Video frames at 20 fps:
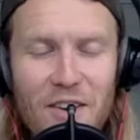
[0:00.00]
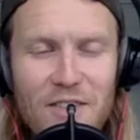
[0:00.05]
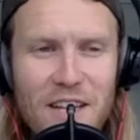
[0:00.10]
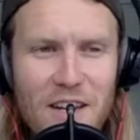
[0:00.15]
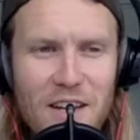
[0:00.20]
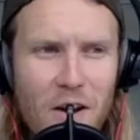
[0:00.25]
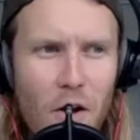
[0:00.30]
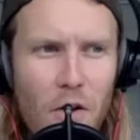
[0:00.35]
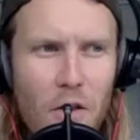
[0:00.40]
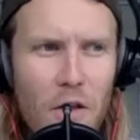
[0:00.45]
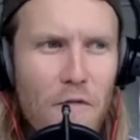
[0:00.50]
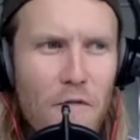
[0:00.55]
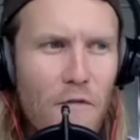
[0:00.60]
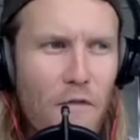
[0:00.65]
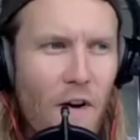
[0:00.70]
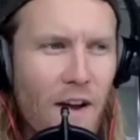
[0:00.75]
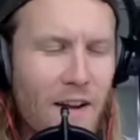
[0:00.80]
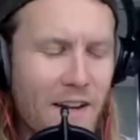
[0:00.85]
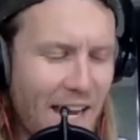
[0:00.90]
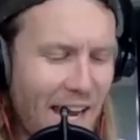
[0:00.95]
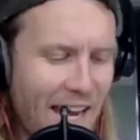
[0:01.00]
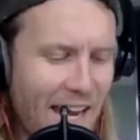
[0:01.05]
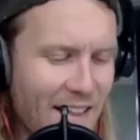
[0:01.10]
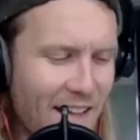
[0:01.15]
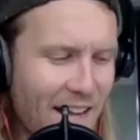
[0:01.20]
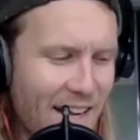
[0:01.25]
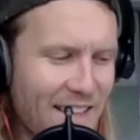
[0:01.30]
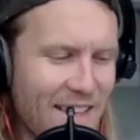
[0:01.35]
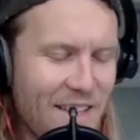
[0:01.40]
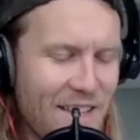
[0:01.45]
was like, holy fuck, Kate
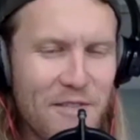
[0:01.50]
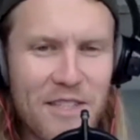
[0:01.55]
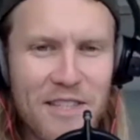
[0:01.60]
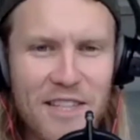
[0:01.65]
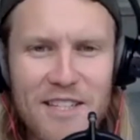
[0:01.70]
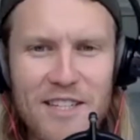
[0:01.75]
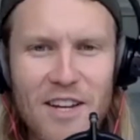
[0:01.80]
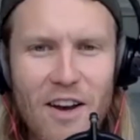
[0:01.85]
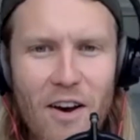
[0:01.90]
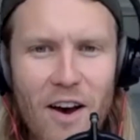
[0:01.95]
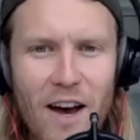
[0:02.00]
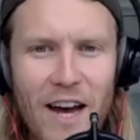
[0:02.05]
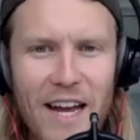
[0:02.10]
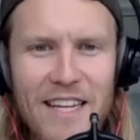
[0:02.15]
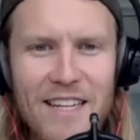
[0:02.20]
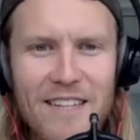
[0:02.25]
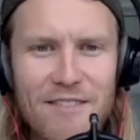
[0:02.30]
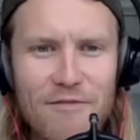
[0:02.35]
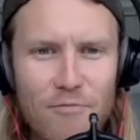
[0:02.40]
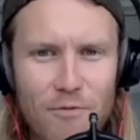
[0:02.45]
like lives in the tiniest